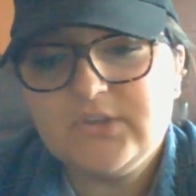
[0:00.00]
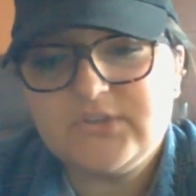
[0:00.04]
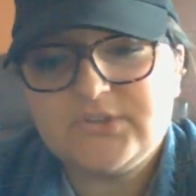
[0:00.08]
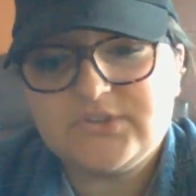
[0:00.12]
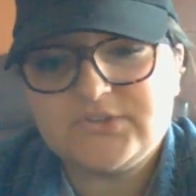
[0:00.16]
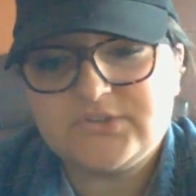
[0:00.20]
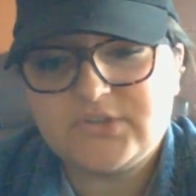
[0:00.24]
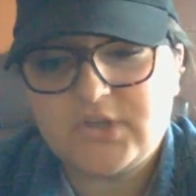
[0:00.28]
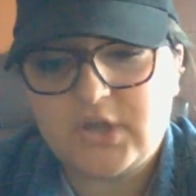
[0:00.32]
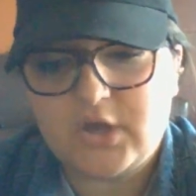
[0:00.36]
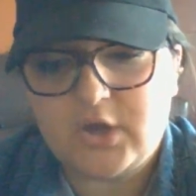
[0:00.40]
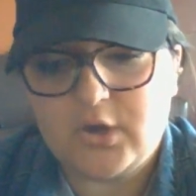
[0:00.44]

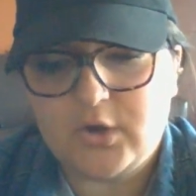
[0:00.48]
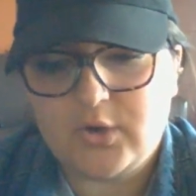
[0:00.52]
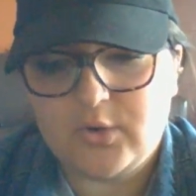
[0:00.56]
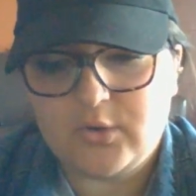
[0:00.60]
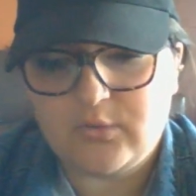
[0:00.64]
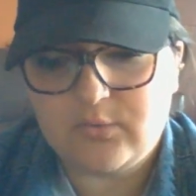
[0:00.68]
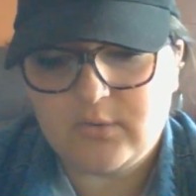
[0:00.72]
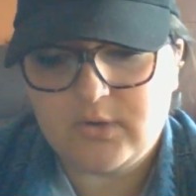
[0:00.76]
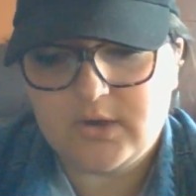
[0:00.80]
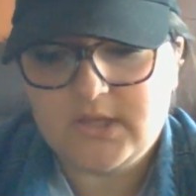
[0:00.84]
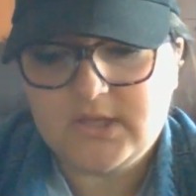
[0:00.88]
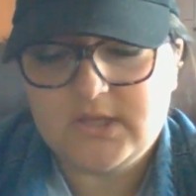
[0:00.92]

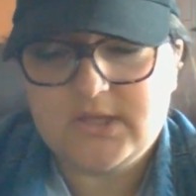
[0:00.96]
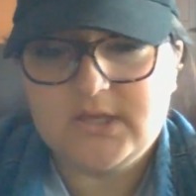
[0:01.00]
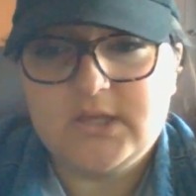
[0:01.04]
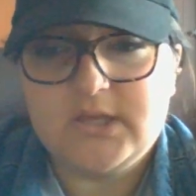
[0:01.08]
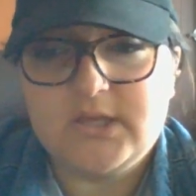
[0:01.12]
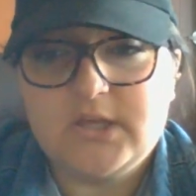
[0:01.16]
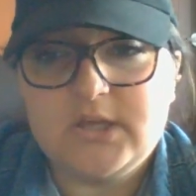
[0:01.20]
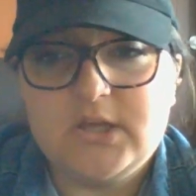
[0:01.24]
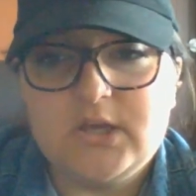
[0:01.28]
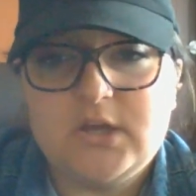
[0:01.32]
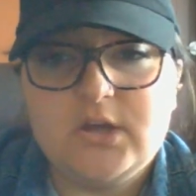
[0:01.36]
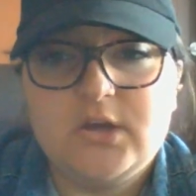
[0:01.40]
So
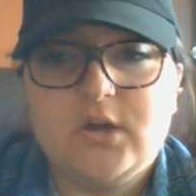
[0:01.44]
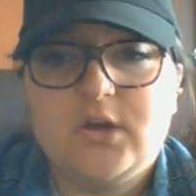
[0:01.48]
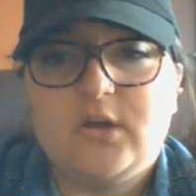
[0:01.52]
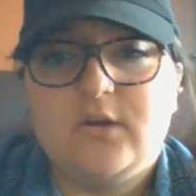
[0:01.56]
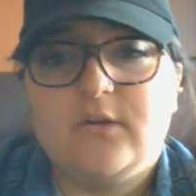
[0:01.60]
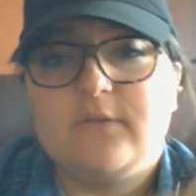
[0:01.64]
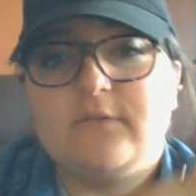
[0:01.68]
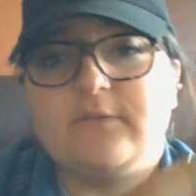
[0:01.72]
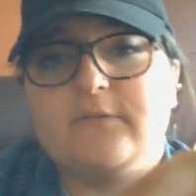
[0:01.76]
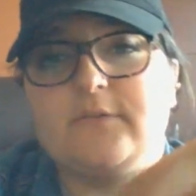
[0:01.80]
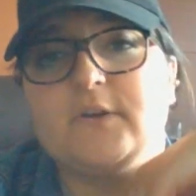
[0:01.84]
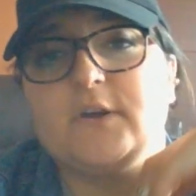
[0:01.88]

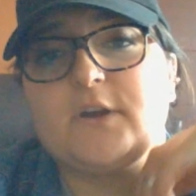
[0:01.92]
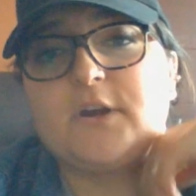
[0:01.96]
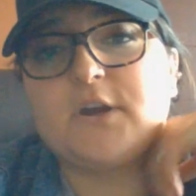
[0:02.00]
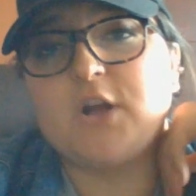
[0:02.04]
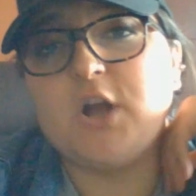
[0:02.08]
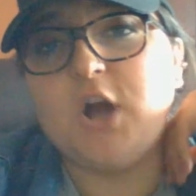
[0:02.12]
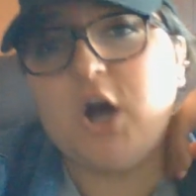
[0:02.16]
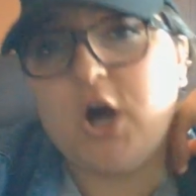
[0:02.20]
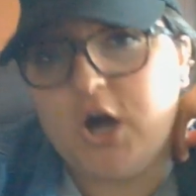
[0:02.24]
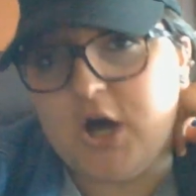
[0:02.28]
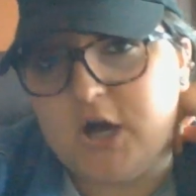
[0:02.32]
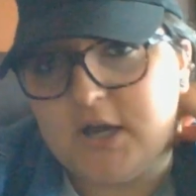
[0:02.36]
for
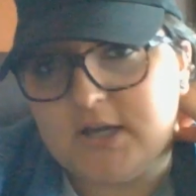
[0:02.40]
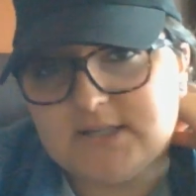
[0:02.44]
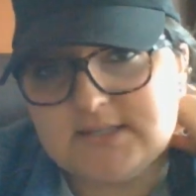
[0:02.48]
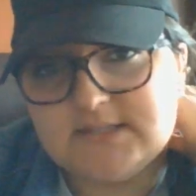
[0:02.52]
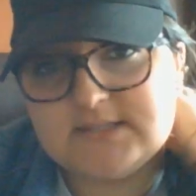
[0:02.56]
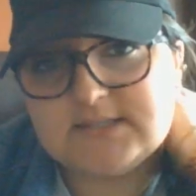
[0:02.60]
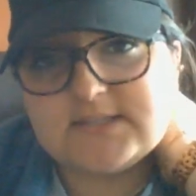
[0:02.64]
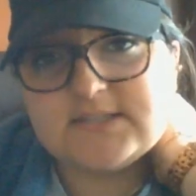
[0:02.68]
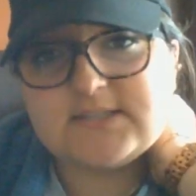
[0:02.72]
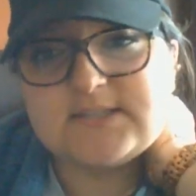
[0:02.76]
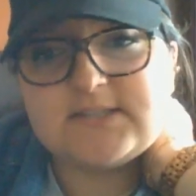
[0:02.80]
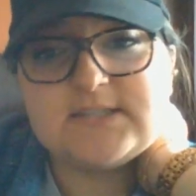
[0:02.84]

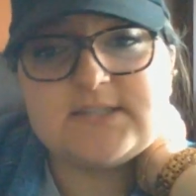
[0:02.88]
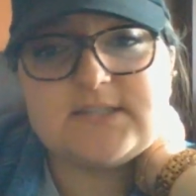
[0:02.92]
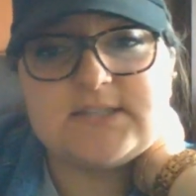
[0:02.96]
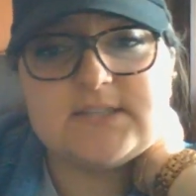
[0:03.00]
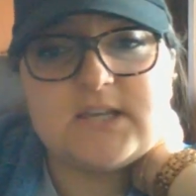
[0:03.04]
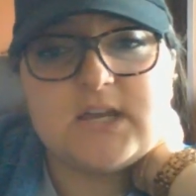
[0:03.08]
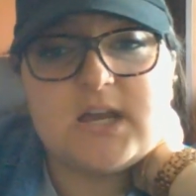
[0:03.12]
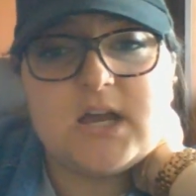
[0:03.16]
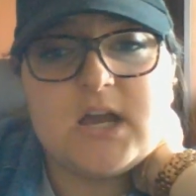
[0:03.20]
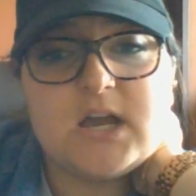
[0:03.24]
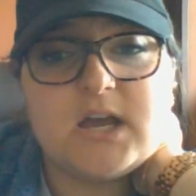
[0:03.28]
costs,